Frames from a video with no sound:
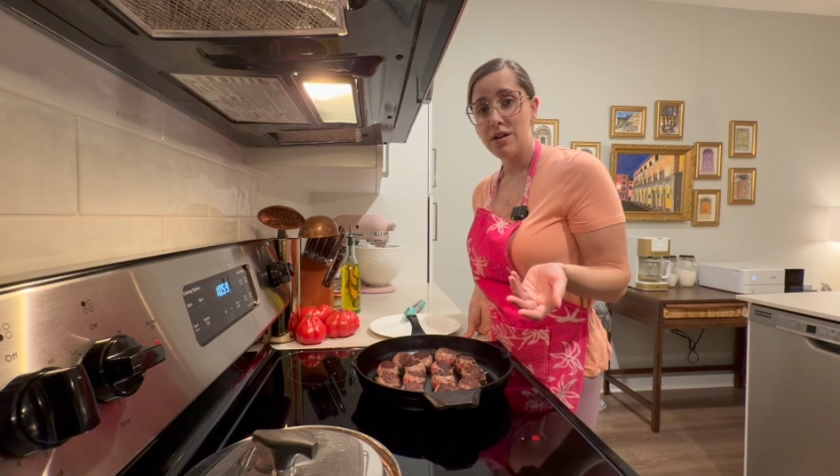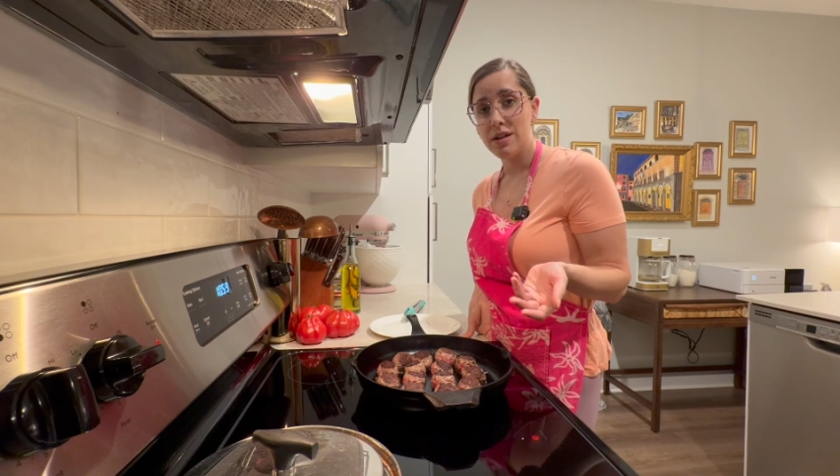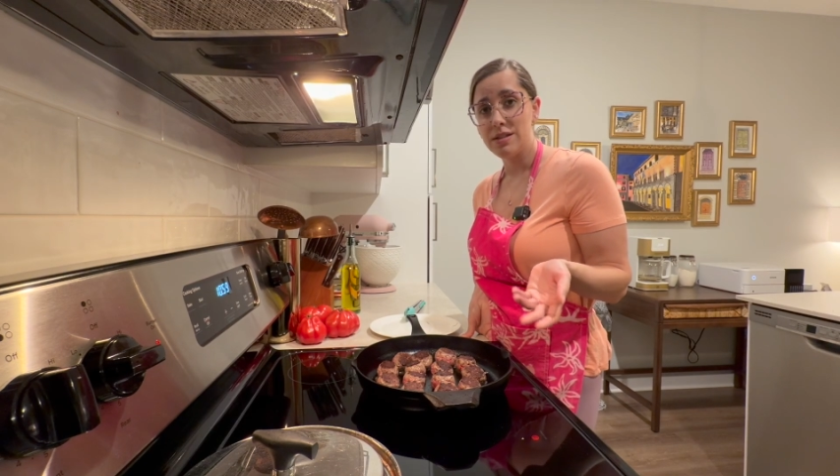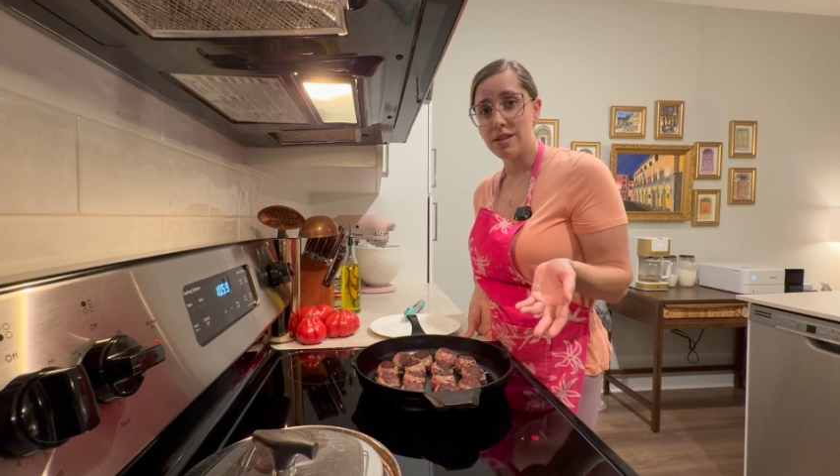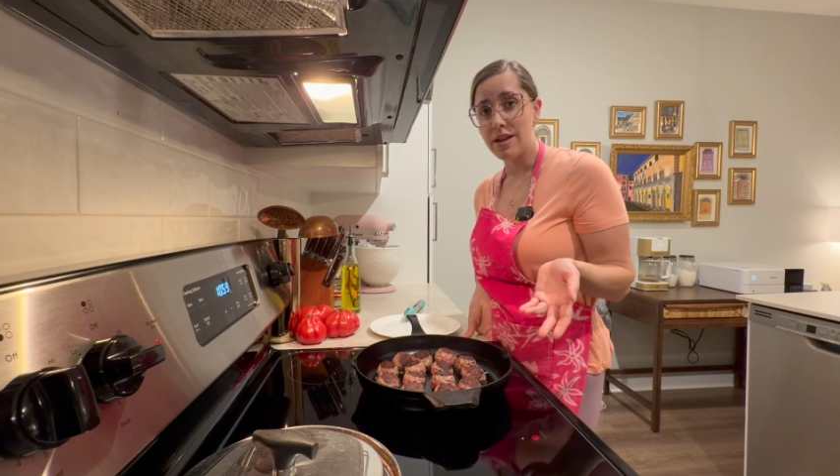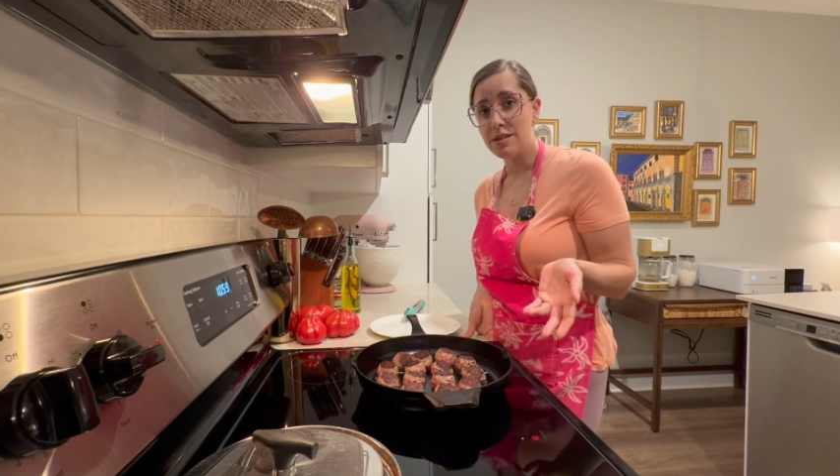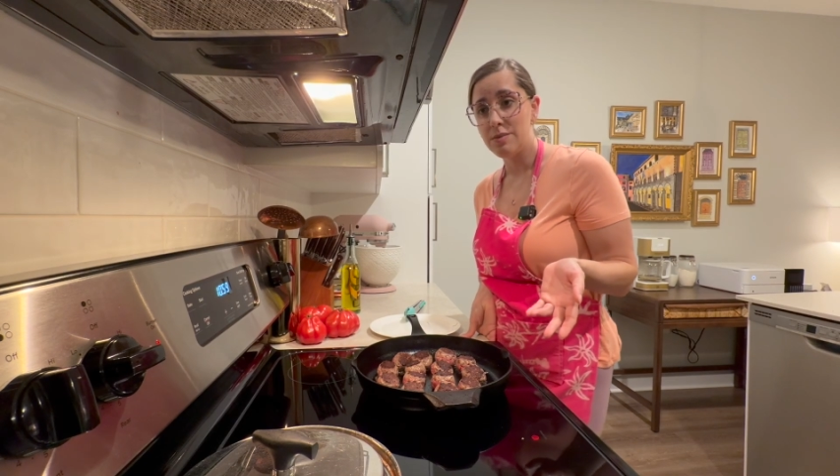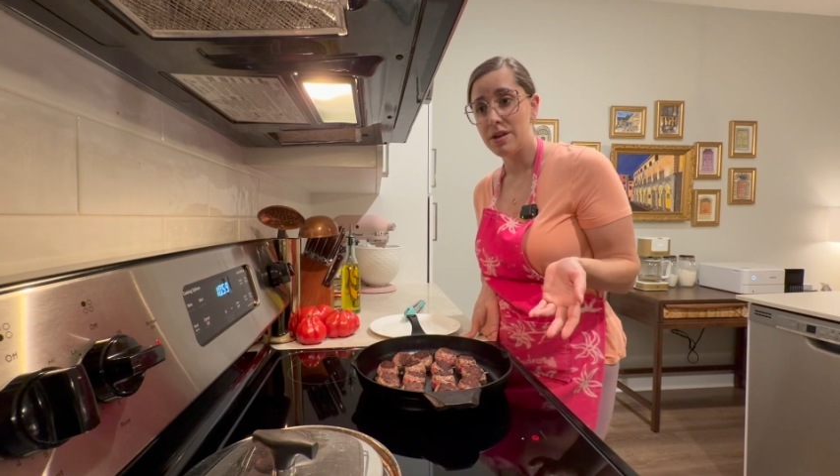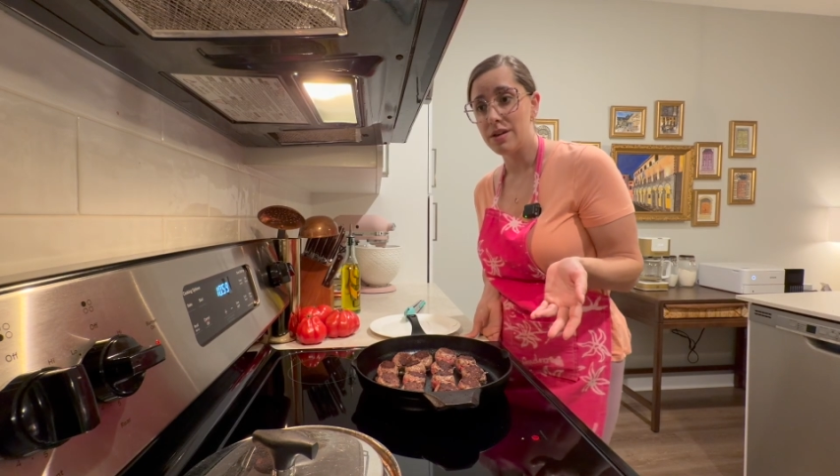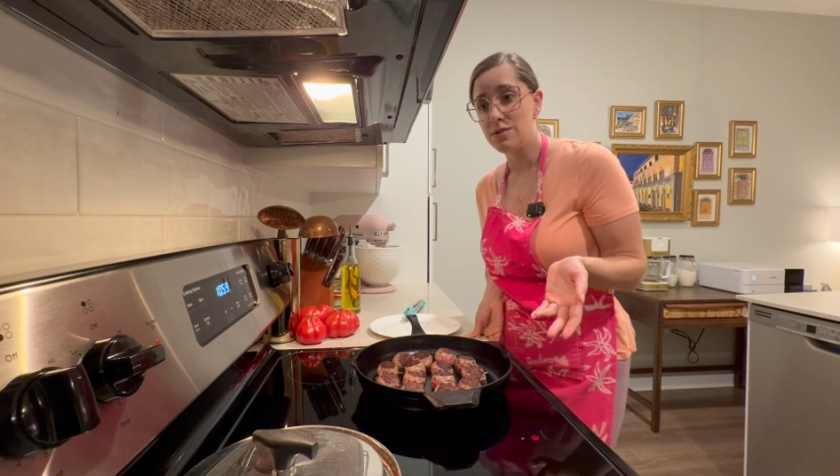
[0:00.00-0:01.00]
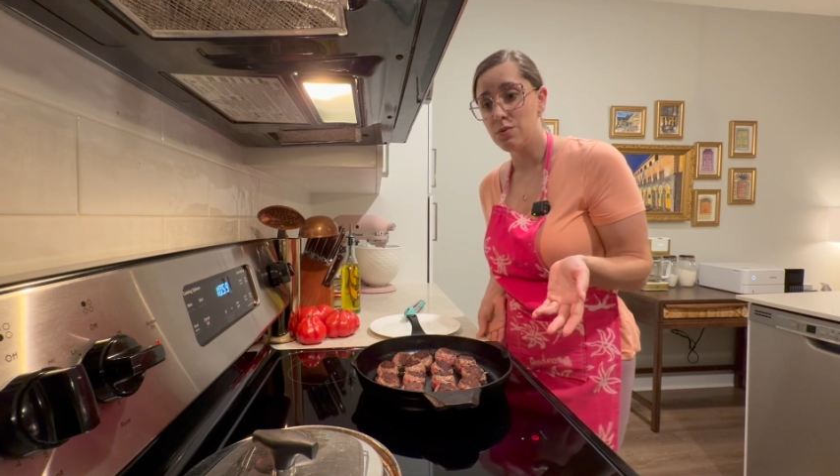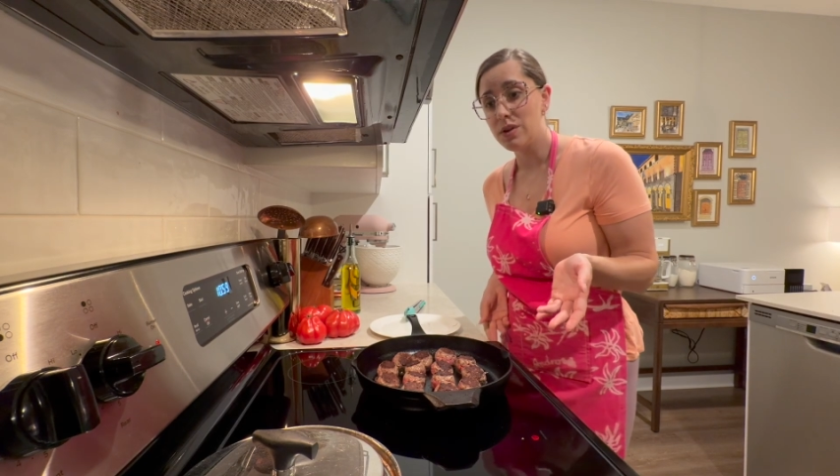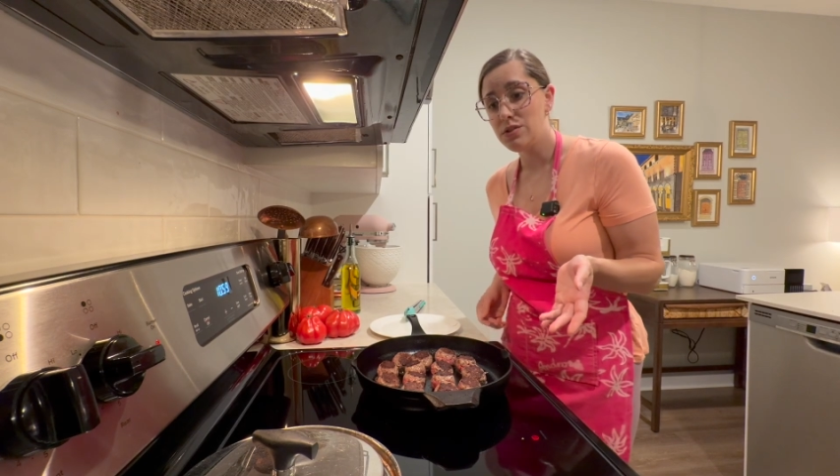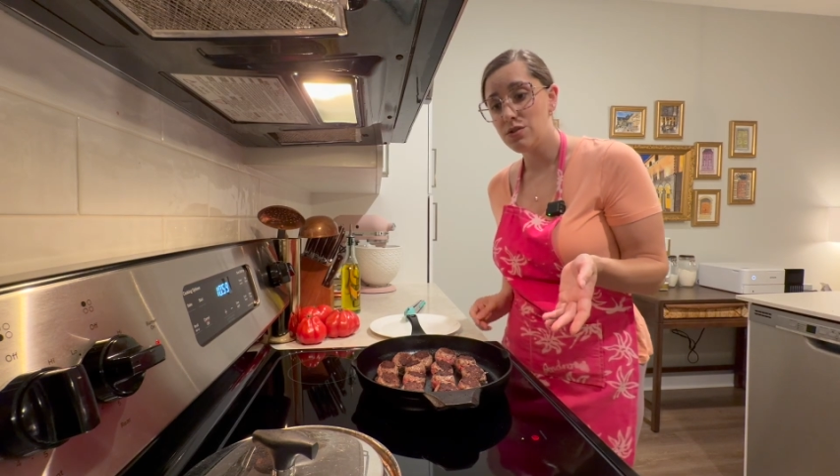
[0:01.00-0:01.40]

it's nice because once you